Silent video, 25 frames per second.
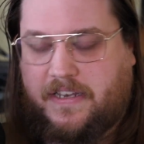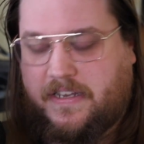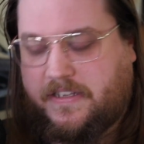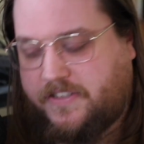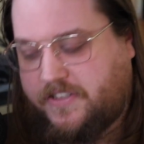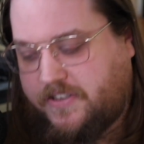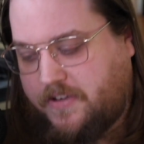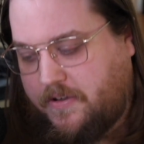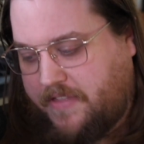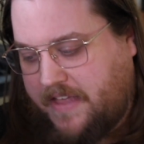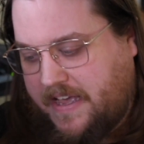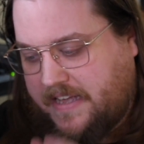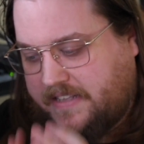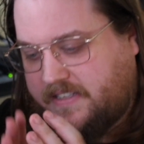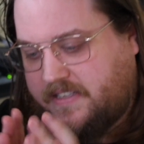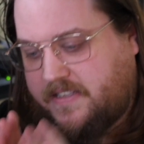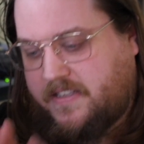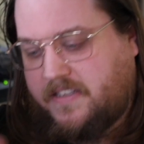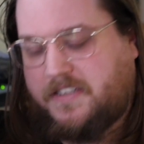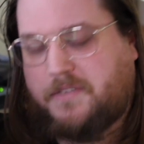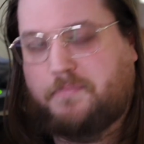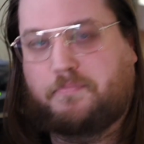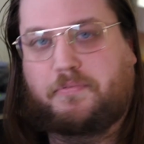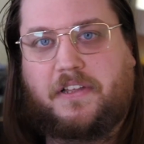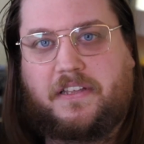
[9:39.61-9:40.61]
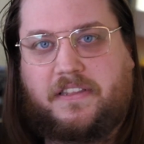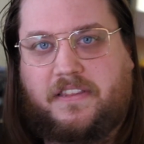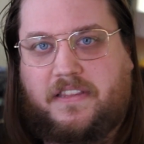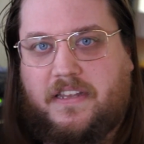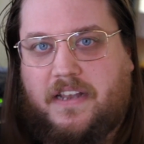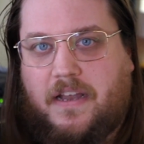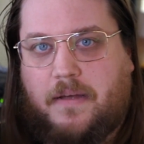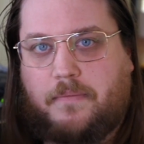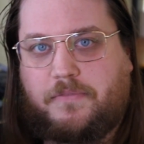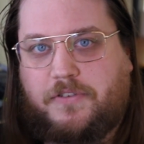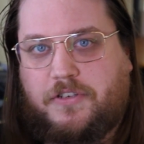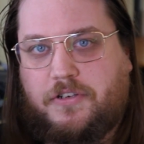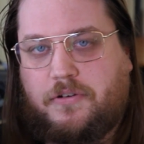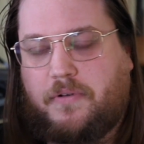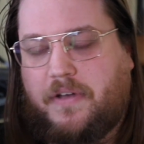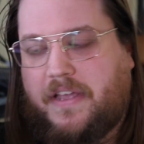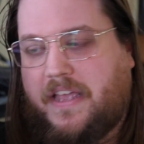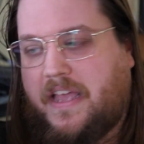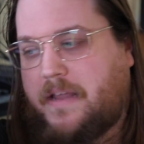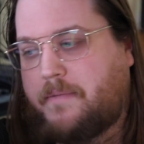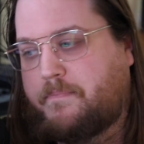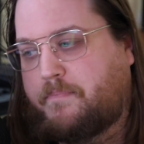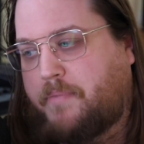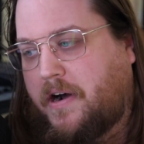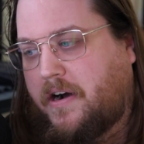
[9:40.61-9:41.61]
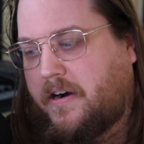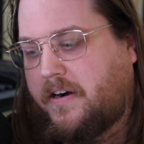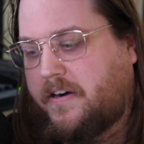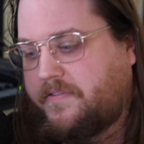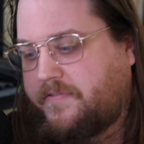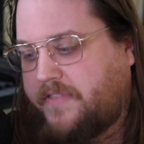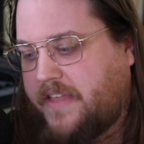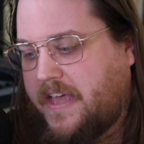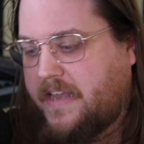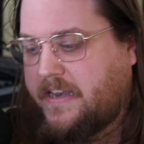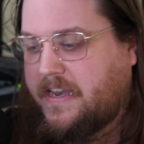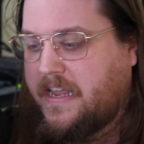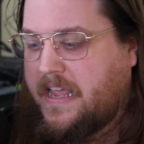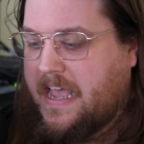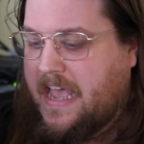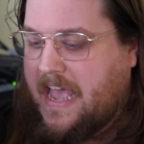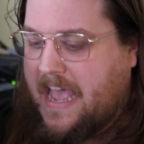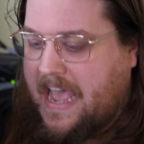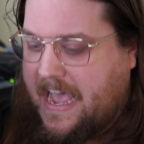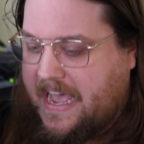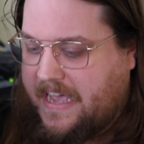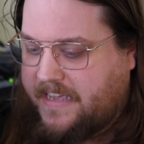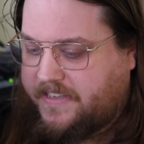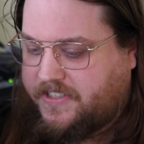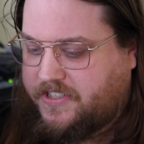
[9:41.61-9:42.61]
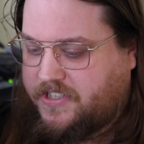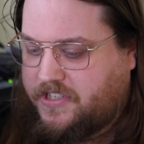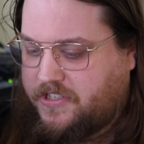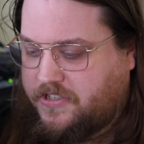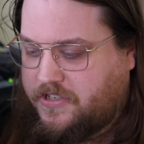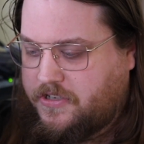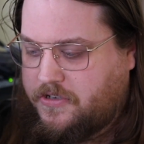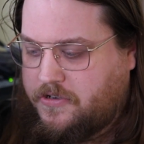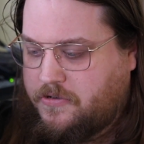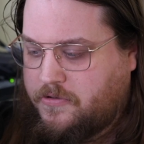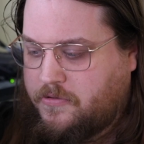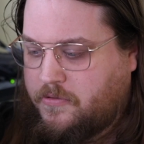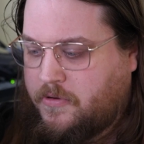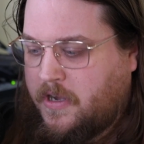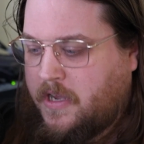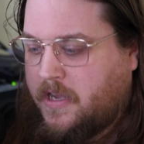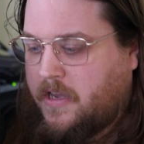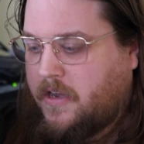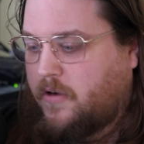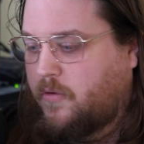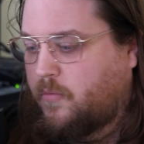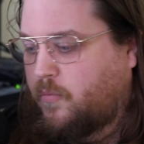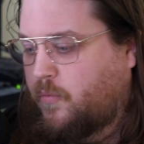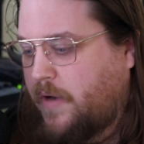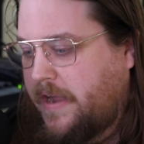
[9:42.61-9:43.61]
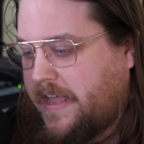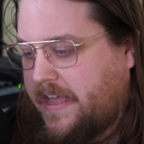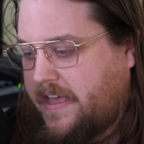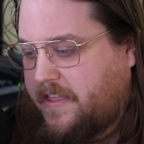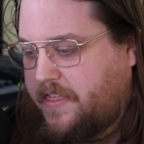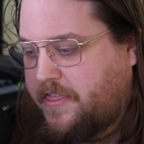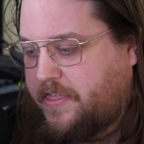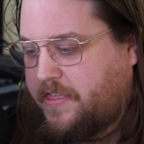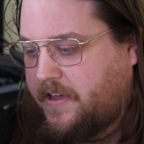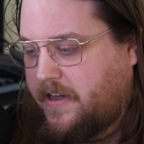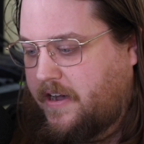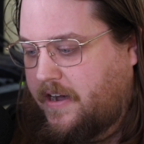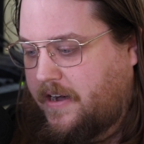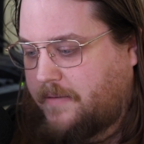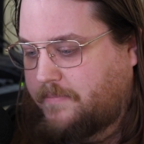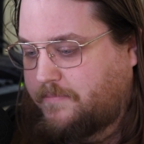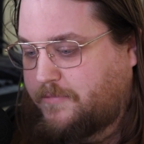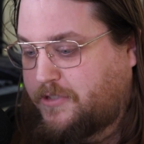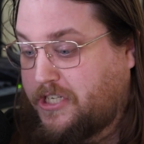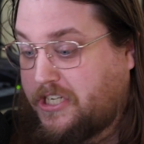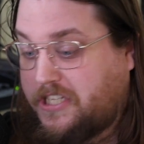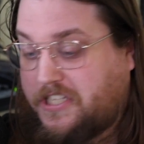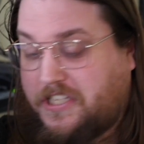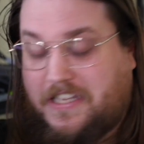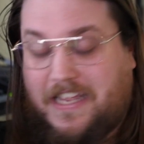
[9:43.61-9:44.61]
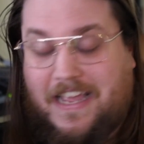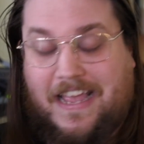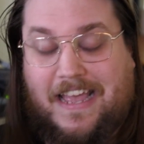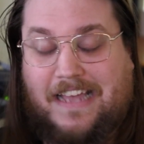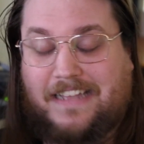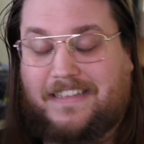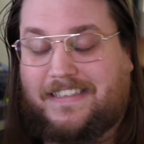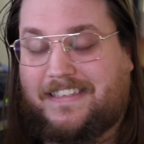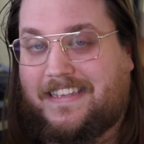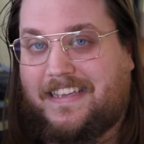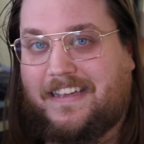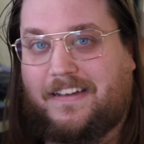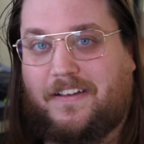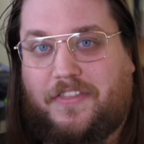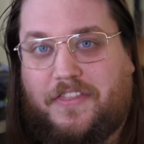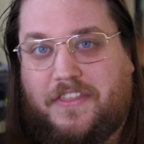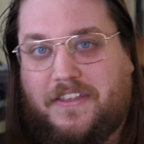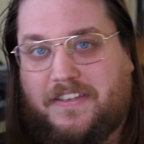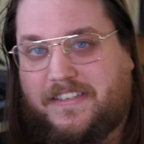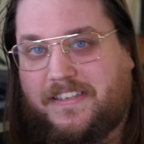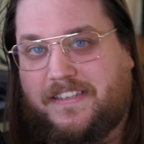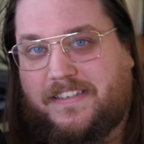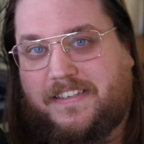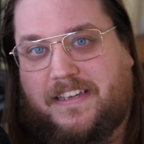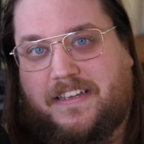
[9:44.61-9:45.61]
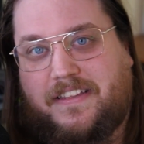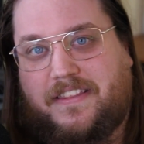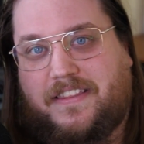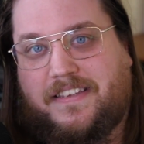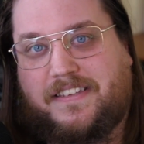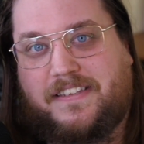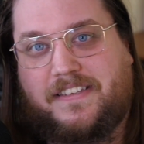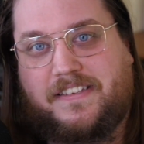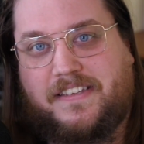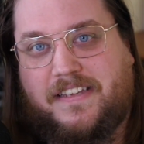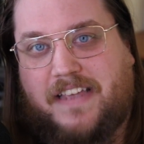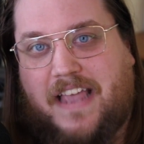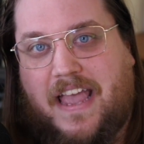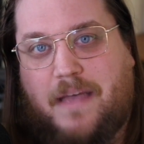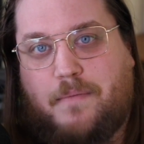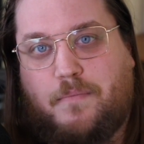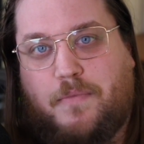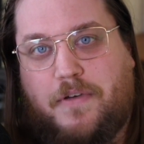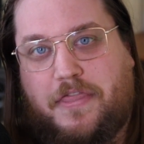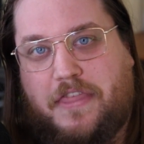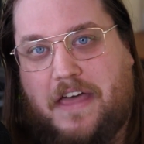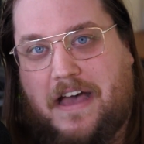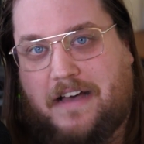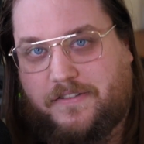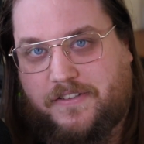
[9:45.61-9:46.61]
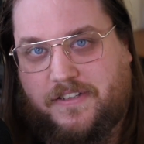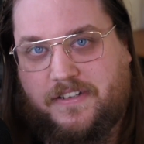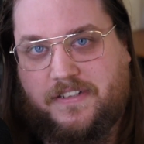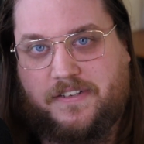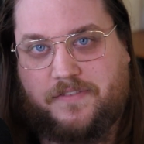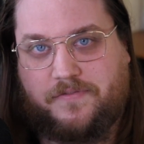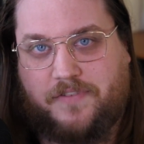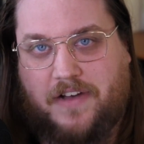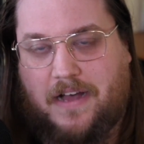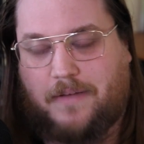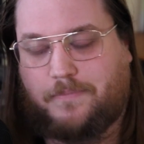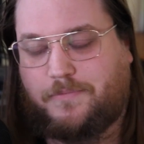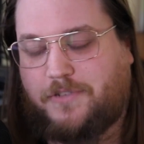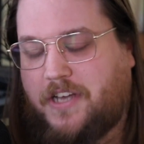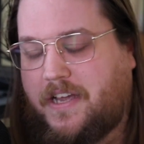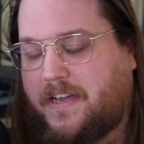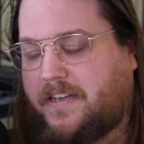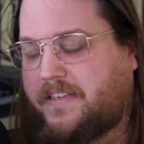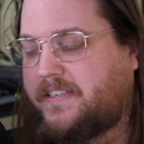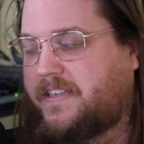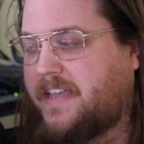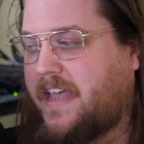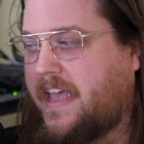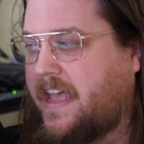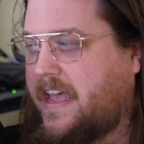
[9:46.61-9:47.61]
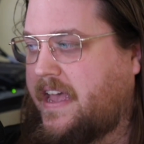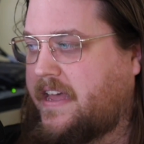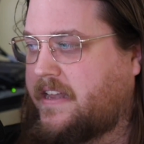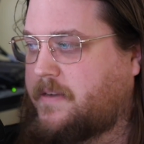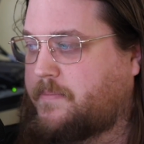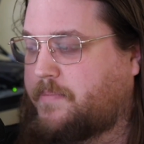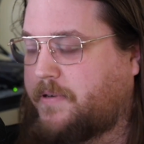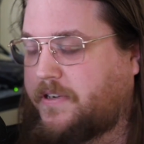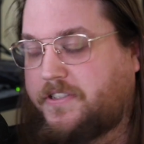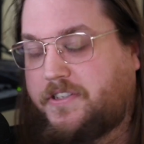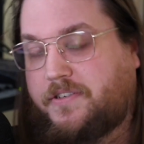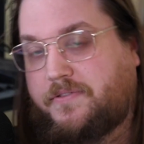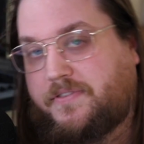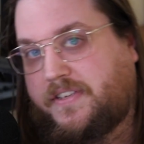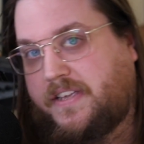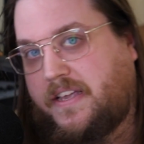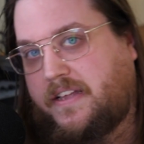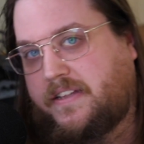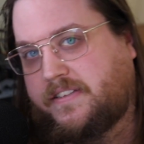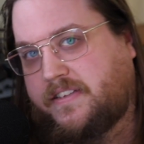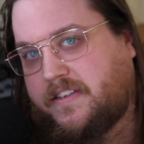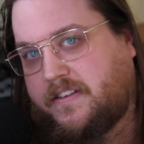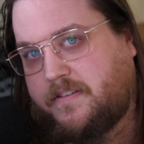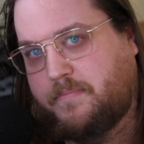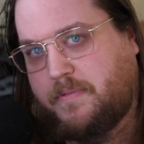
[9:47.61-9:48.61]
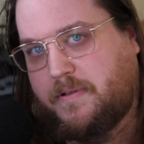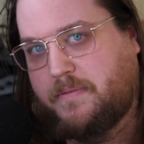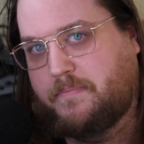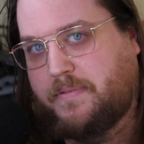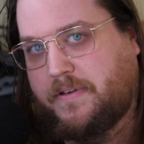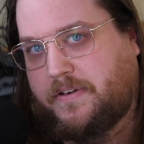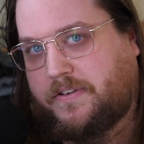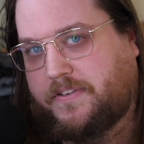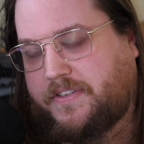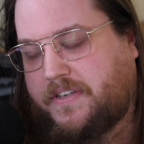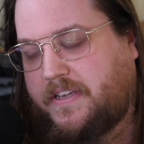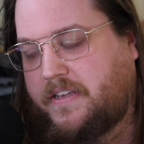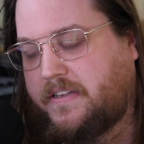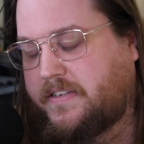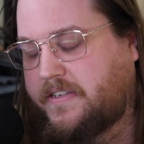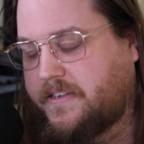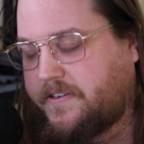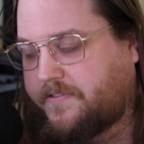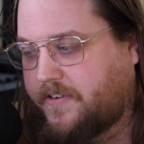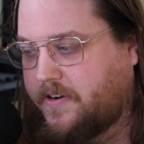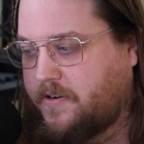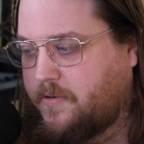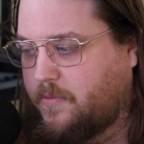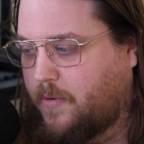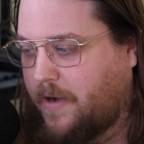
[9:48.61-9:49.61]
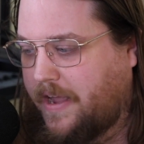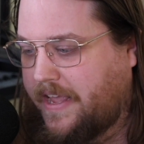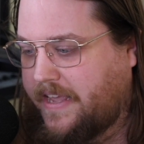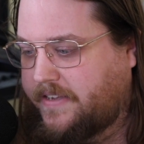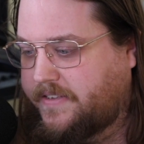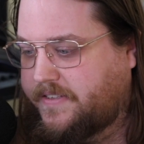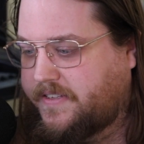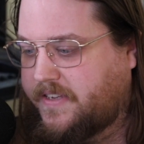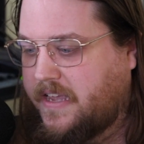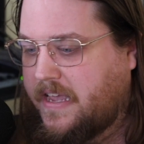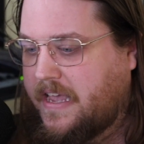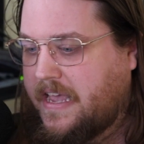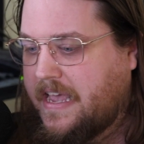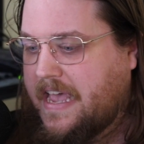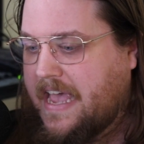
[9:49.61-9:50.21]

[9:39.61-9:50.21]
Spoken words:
And so that's the split that I'm doing, and part of that has to do with this is a game with thousands of objects and a bunch of scenes that have been built in different ways,